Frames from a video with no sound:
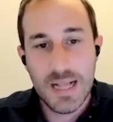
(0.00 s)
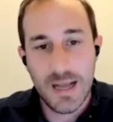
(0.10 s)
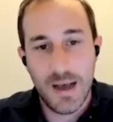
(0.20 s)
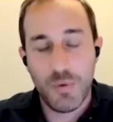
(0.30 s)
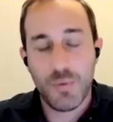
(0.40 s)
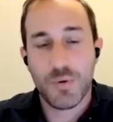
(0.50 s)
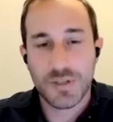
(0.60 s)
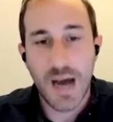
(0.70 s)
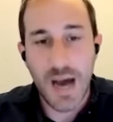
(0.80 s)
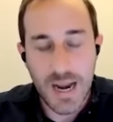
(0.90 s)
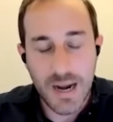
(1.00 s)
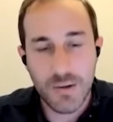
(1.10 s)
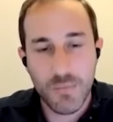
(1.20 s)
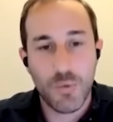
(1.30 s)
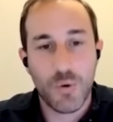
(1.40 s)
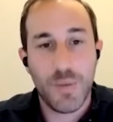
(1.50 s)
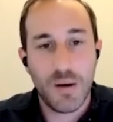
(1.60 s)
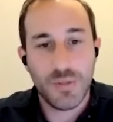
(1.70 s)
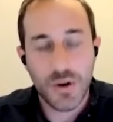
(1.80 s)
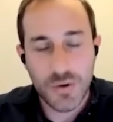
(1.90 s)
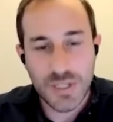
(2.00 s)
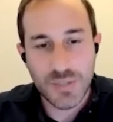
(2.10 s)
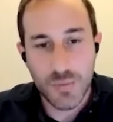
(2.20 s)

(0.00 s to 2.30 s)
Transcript: Uh, when we're tired, when we're malnourished,